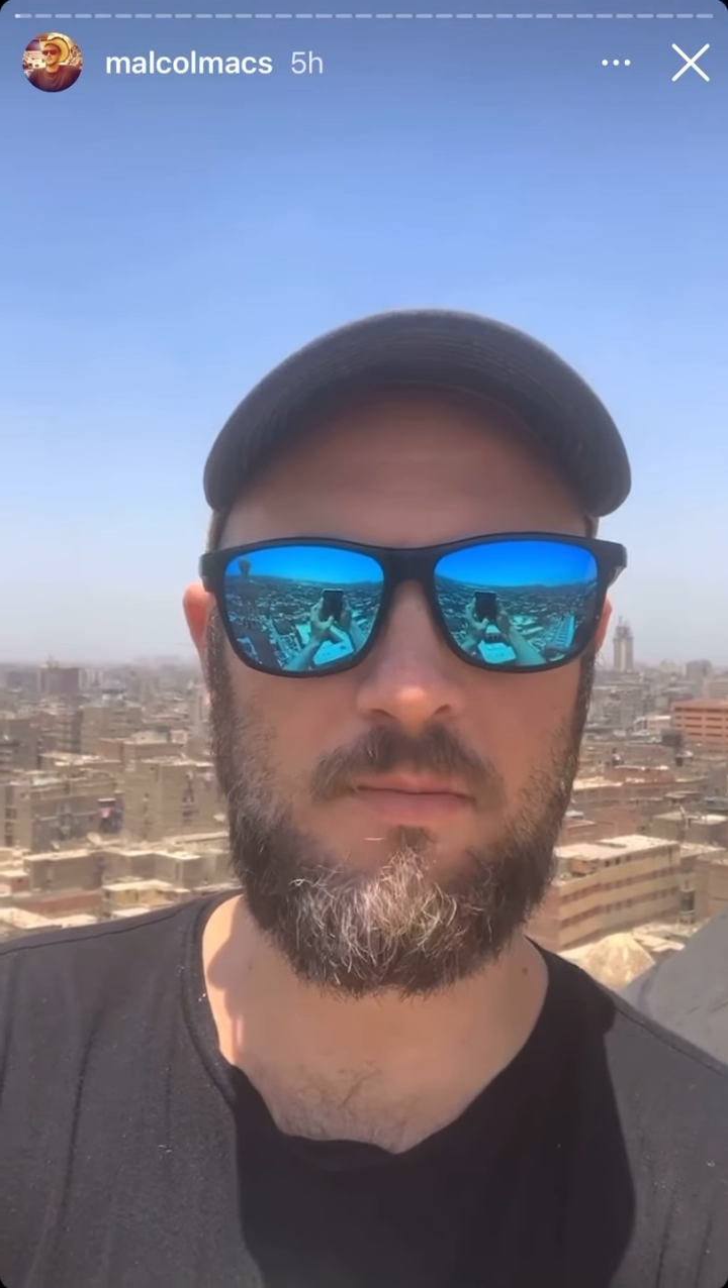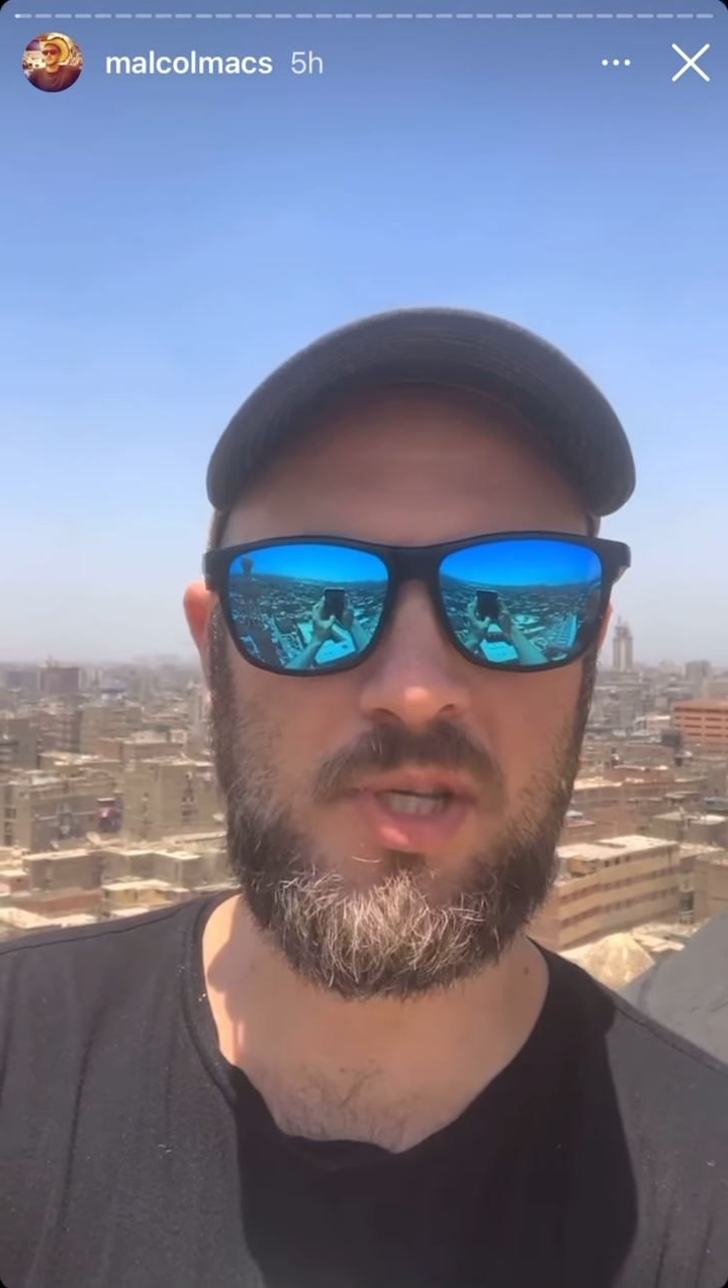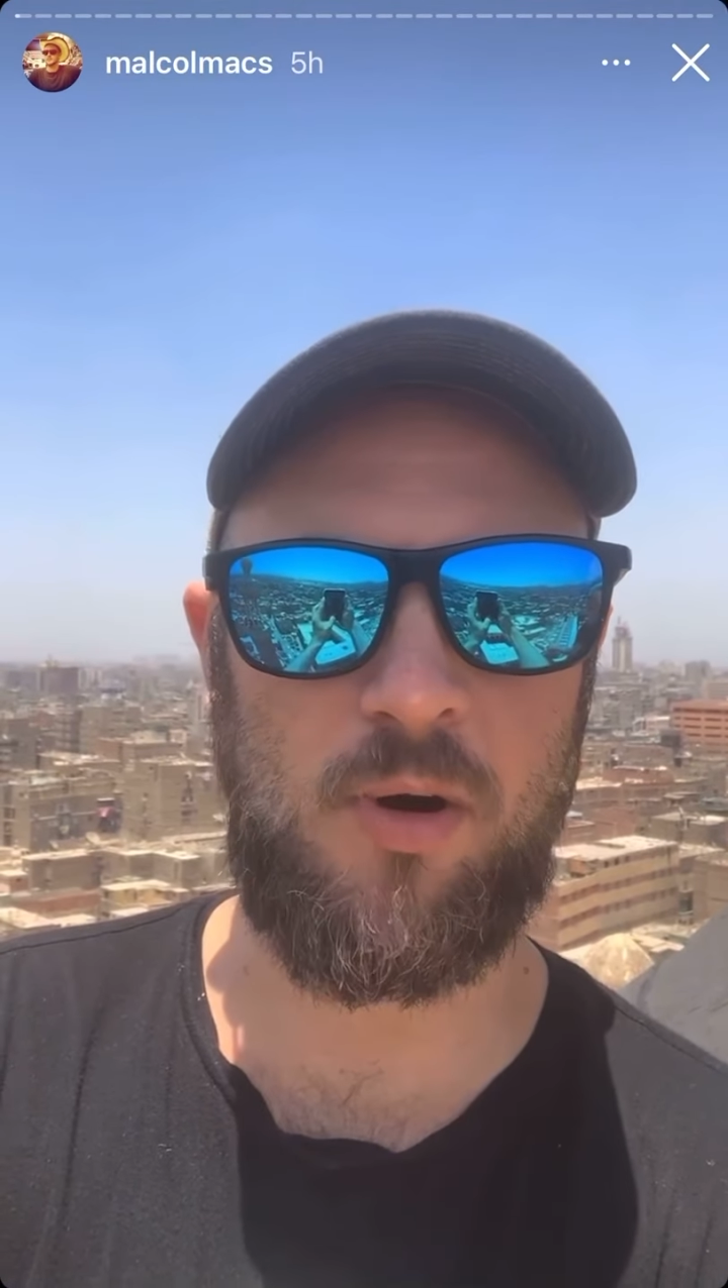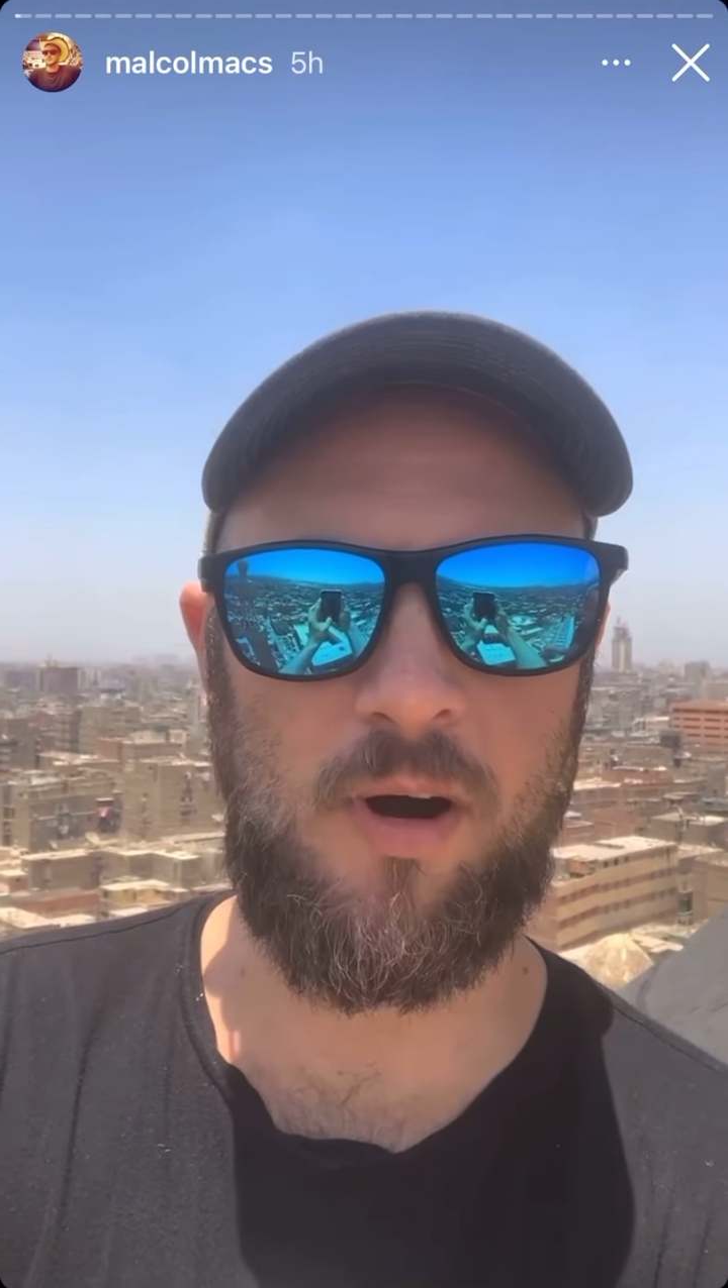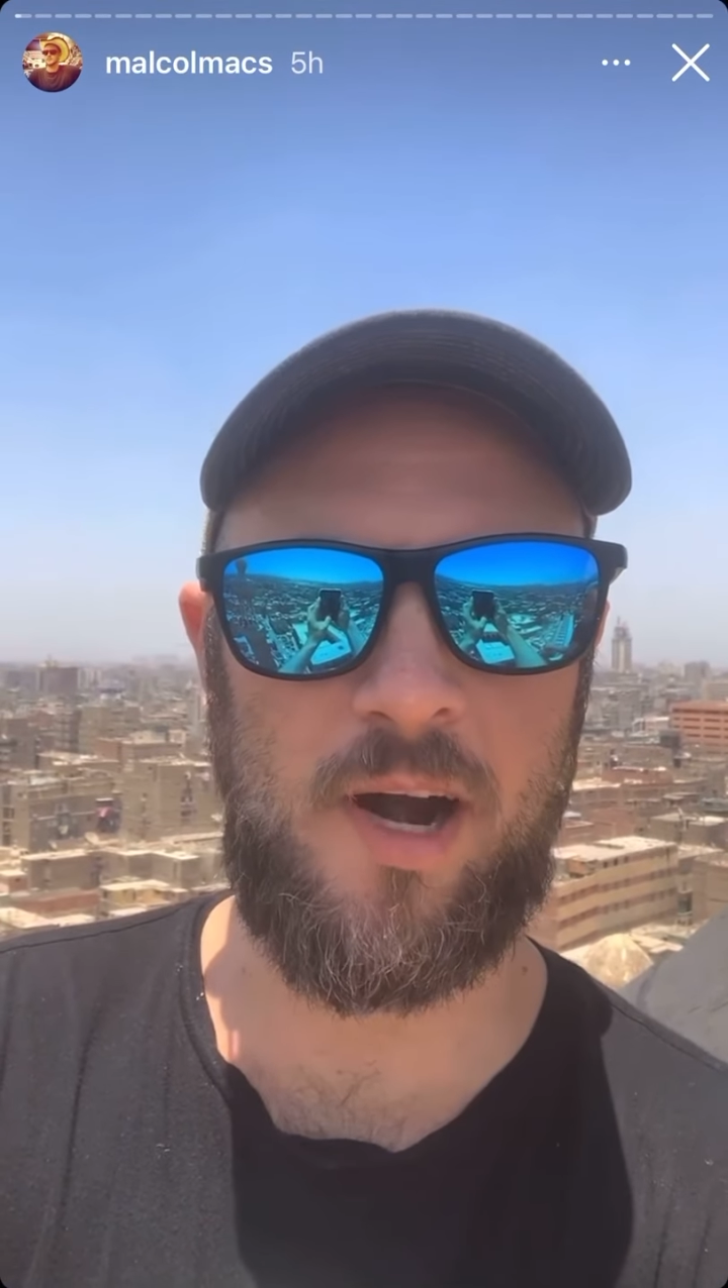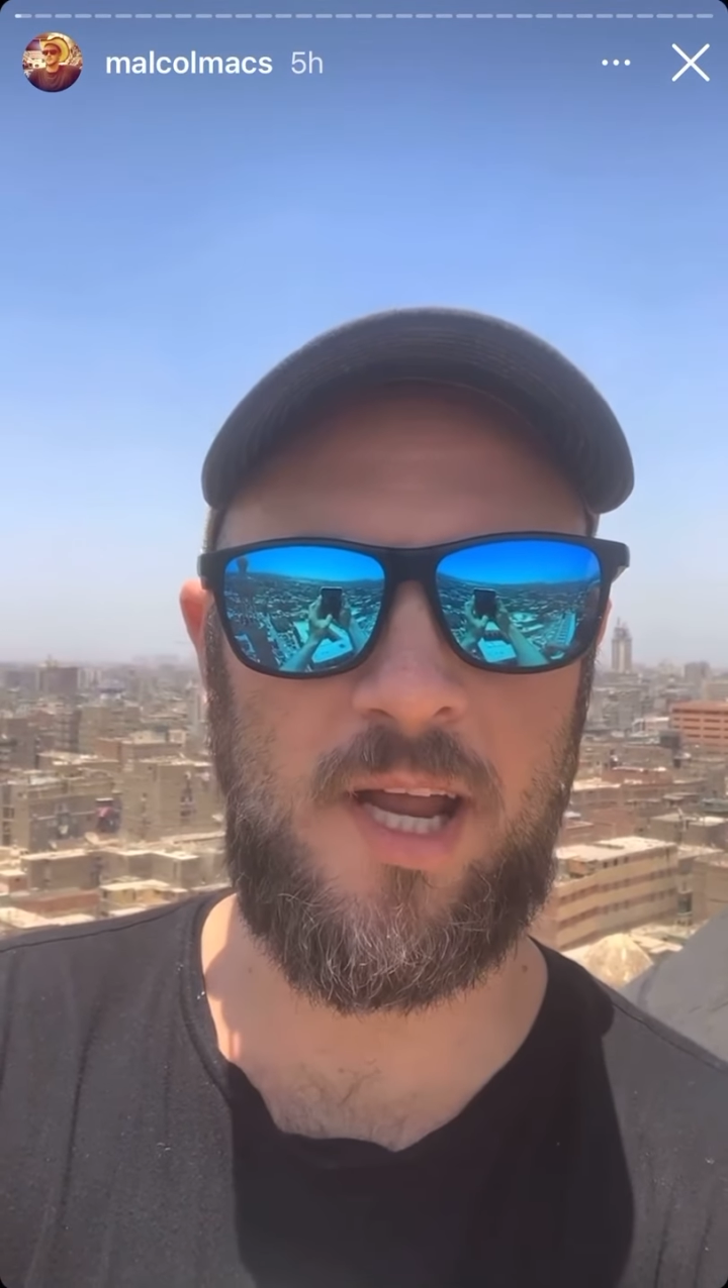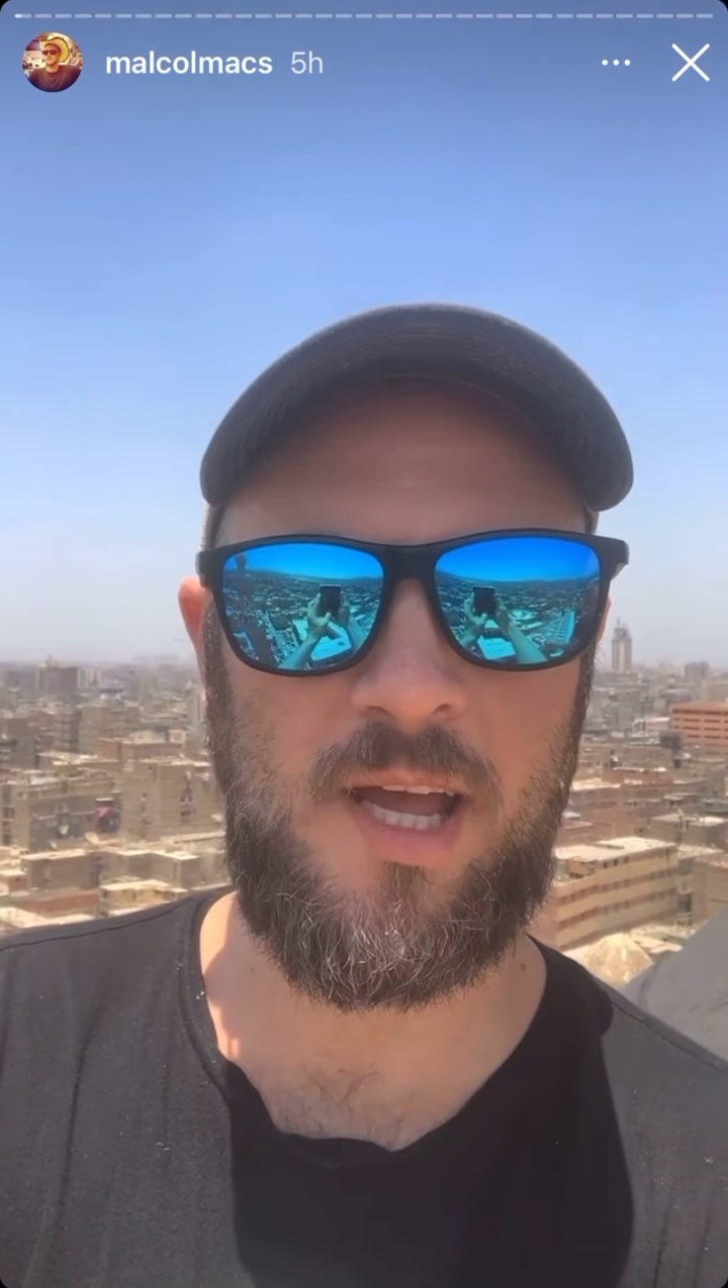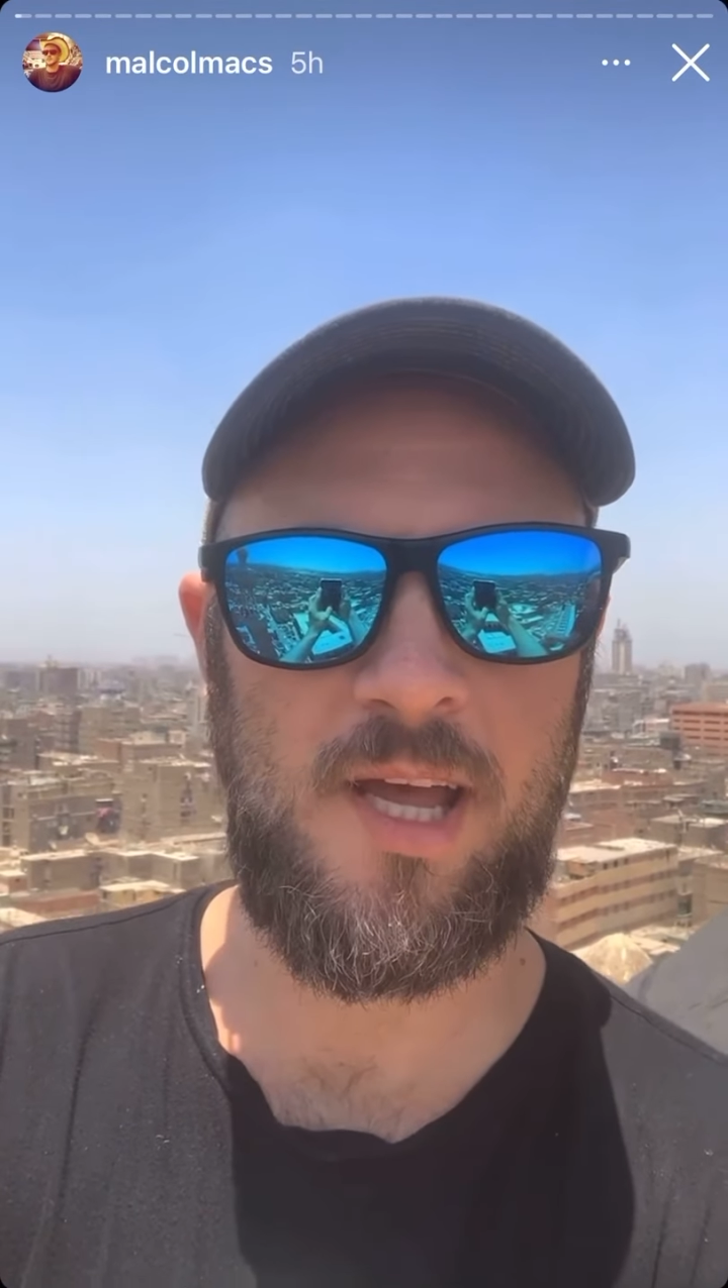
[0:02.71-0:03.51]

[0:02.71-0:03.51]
story.